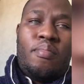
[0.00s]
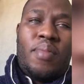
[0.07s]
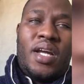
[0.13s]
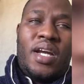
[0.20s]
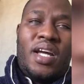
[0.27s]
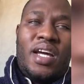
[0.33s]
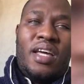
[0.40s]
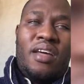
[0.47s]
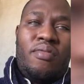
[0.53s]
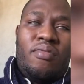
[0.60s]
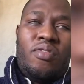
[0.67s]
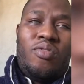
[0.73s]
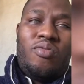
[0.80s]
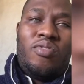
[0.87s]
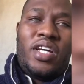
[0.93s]
But I
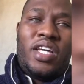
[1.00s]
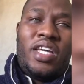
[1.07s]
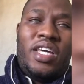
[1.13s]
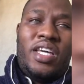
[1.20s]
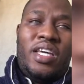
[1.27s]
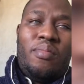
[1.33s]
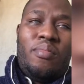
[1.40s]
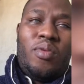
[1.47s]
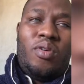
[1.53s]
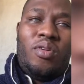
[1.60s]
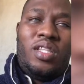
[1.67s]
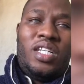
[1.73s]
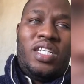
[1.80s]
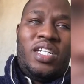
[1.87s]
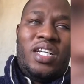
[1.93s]
have overcame
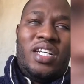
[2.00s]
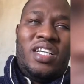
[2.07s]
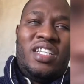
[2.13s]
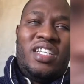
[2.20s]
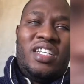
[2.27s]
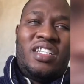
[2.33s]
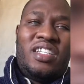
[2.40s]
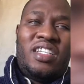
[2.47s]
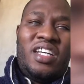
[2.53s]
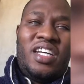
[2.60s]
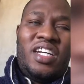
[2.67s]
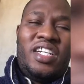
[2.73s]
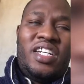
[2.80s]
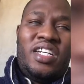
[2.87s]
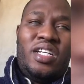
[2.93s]
all the challenges.
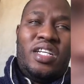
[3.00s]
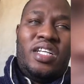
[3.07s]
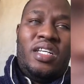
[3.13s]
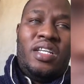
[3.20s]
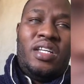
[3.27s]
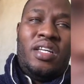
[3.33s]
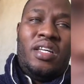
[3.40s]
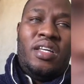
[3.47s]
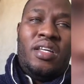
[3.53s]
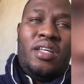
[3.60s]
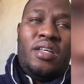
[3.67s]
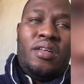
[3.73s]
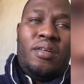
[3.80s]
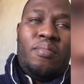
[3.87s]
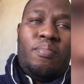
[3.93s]
Actually,
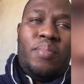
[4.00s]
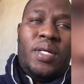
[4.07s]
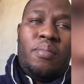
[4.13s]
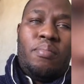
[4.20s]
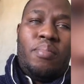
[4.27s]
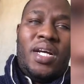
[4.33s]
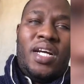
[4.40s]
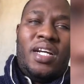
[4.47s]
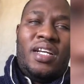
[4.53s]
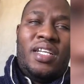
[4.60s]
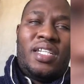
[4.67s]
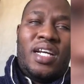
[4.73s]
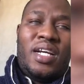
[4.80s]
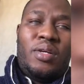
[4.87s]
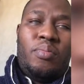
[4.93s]
being blind
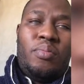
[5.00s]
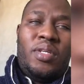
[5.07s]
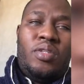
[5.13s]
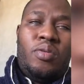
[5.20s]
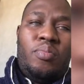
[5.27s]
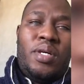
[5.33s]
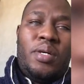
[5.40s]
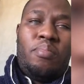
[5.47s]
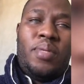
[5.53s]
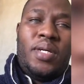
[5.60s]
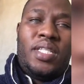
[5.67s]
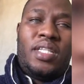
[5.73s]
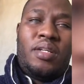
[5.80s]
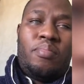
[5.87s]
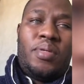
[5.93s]
has allowed me to be a
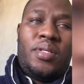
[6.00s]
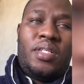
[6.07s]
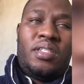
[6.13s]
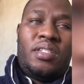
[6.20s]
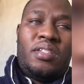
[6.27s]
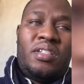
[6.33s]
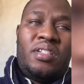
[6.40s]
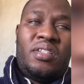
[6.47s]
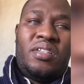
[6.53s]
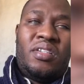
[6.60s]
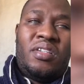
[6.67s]
better person.